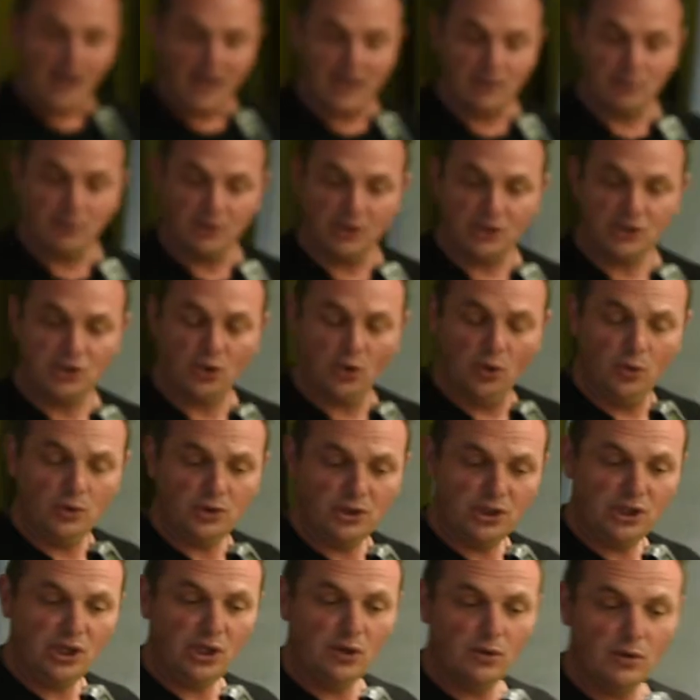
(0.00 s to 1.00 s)
and I'm going to
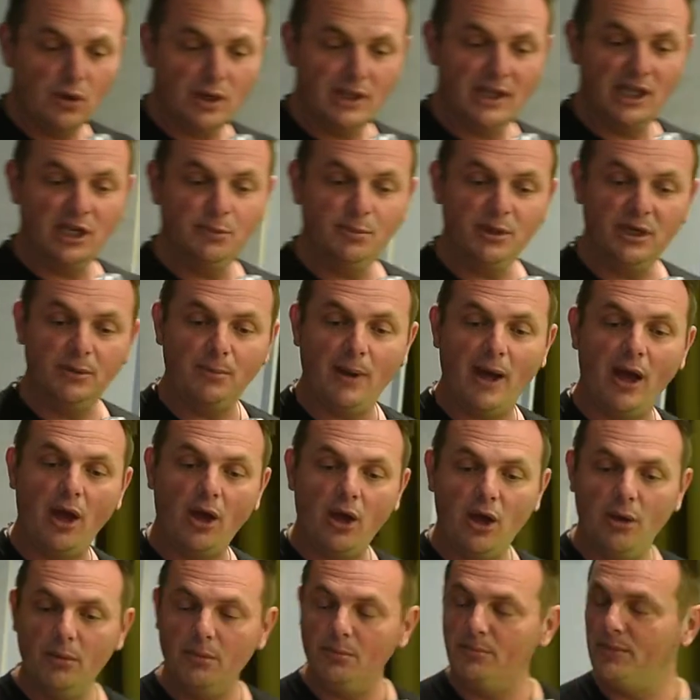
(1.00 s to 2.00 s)
talk to you a little bit
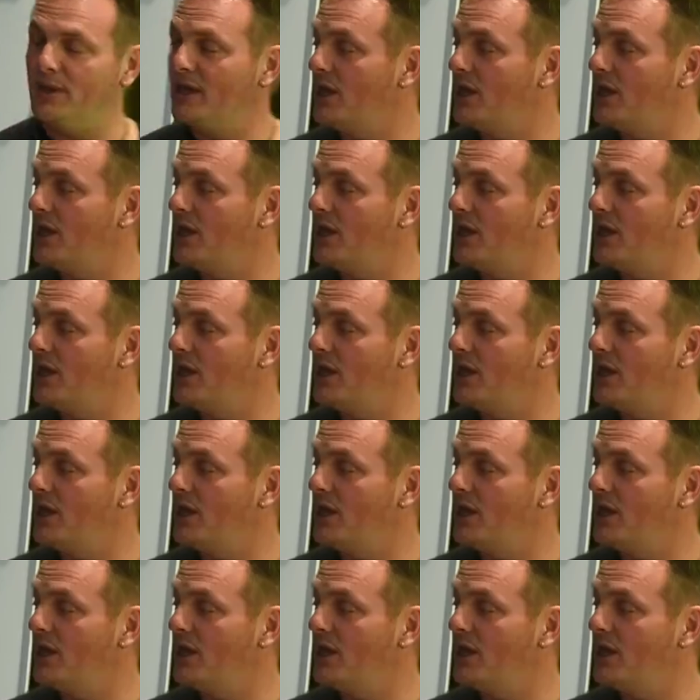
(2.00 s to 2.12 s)
about